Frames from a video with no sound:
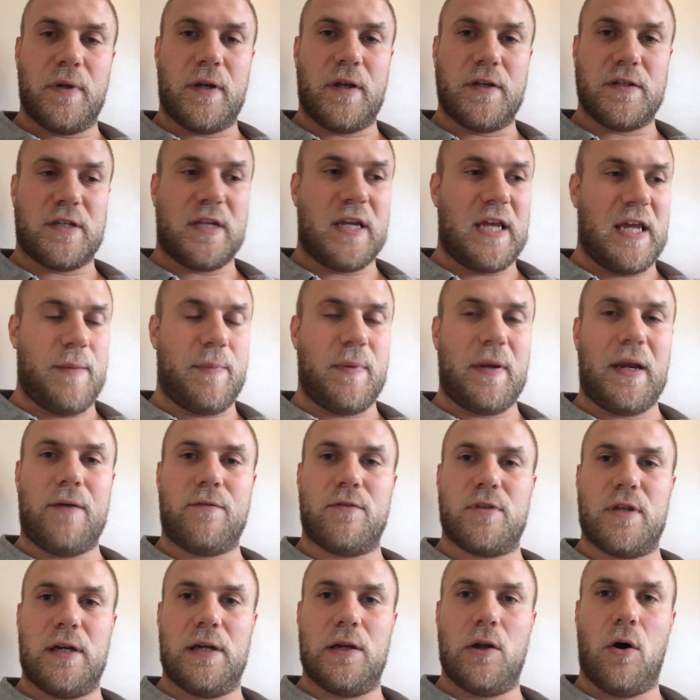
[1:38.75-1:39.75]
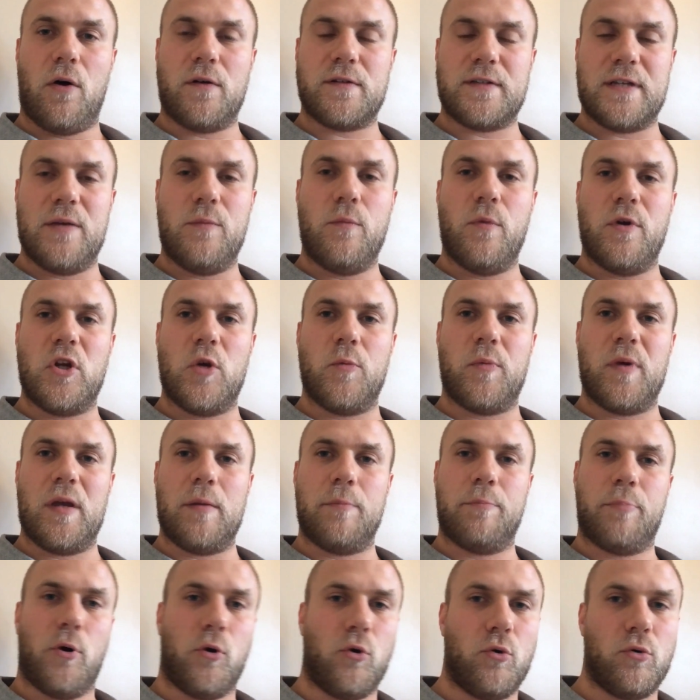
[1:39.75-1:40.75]
because keeping everything locked in when you're
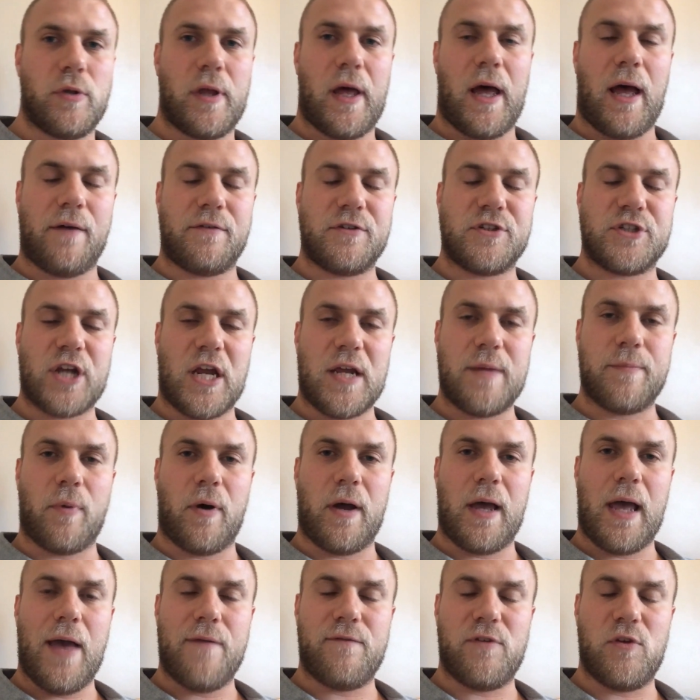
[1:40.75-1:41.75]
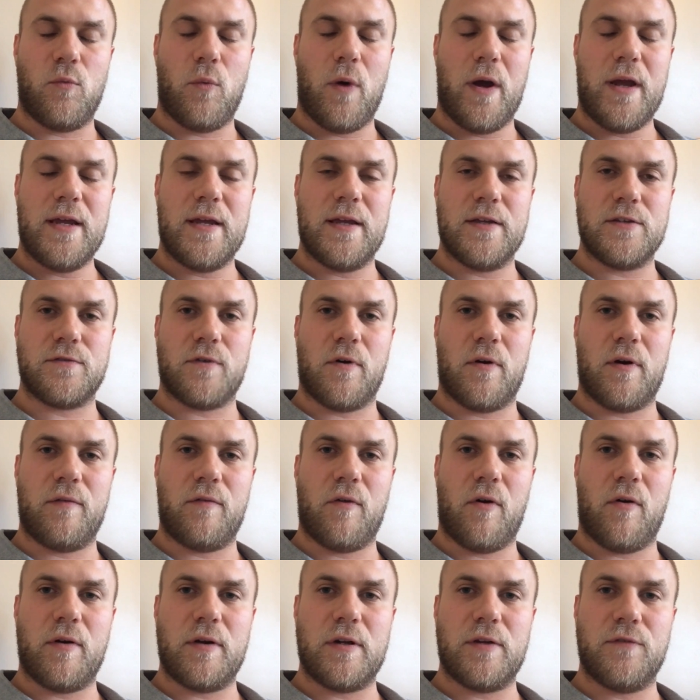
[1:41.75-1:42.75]
being pulled out of shape by heavy weight is very,
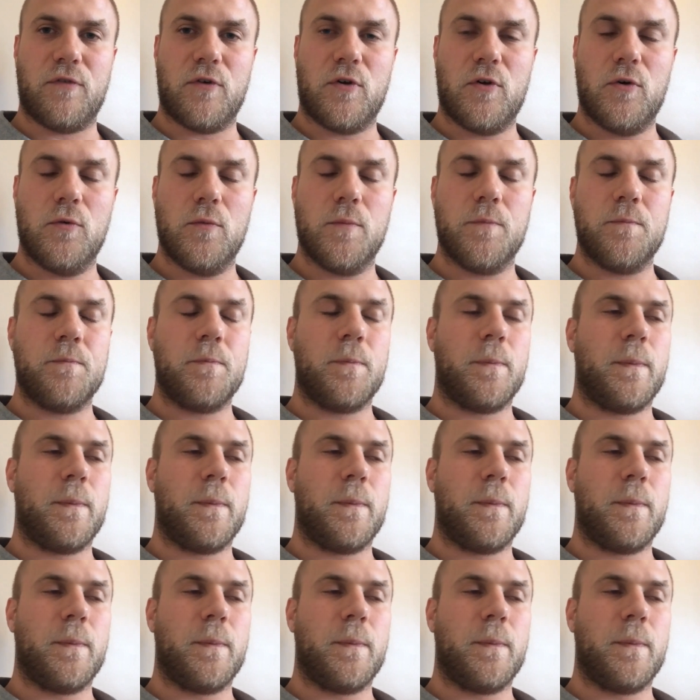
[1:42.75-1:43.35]
very difficult.